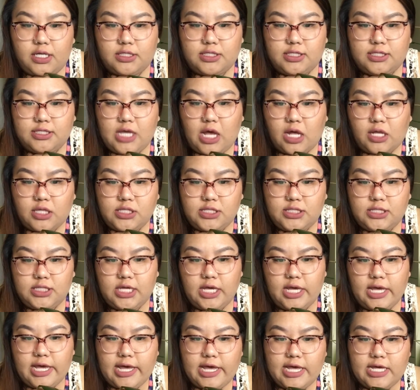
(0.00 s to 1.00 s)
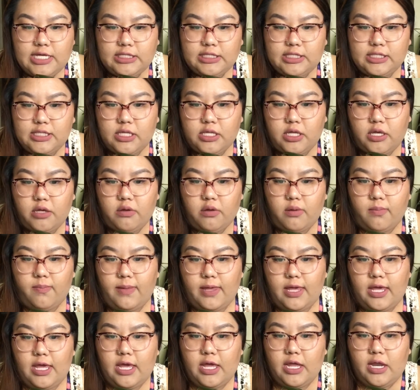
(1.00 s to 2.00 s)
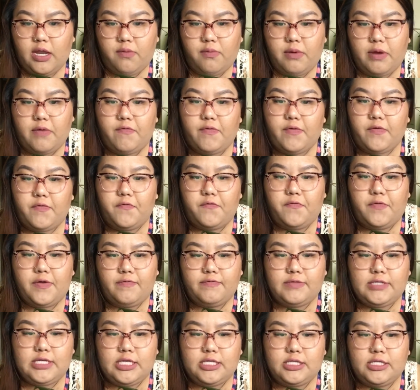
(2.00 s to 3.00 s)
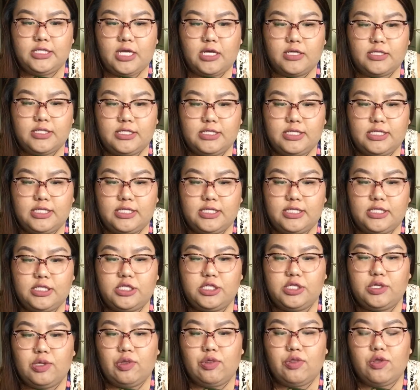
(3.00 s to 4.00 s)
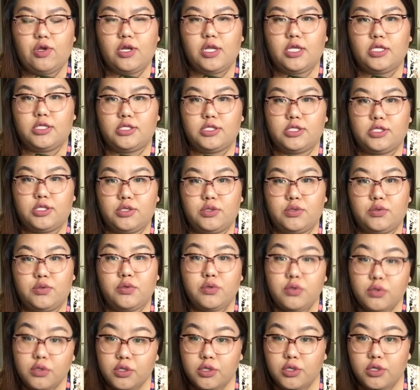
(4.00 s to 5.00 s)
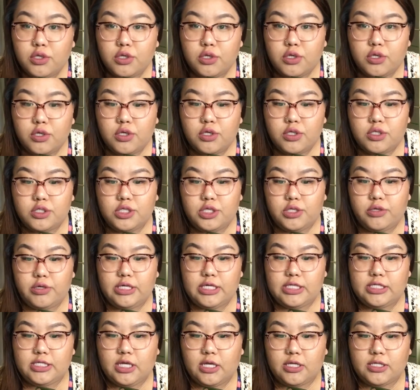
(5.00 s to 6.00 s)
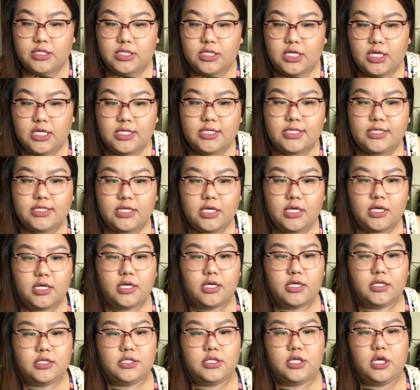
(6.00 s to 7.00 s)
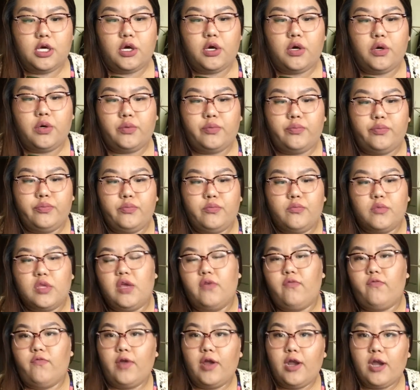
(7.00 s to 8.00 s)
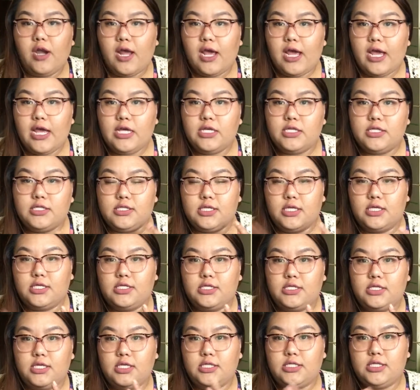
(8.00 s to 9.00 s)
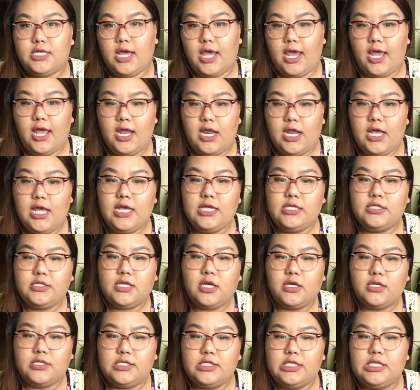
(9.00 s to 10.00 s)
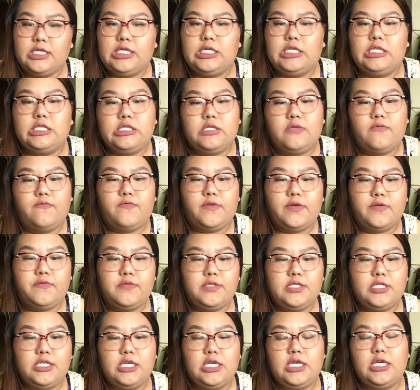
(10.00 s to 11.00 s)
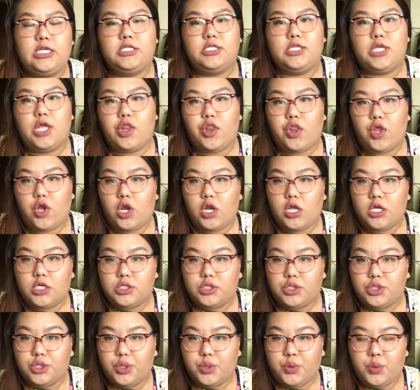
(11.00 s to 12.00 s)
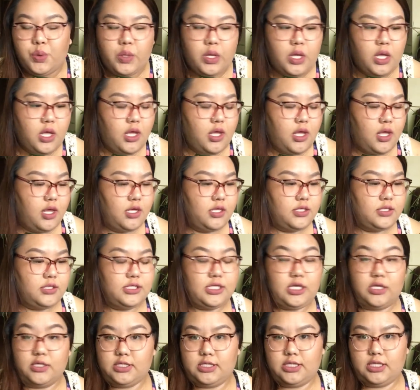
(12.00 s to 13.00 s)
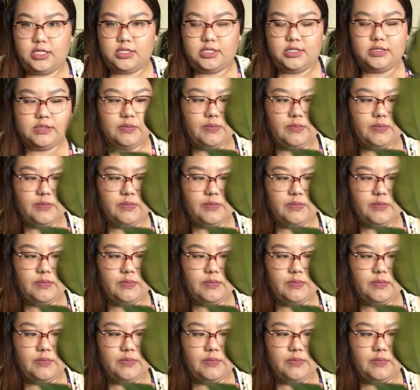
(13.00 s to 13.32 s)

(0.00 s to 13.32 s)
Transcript: Celsius, it will be anywhere from 15 Celsius to 32 degrees Celsius. So Fahrenheit 60 to 80, Celsius 15 to 32 Celsius.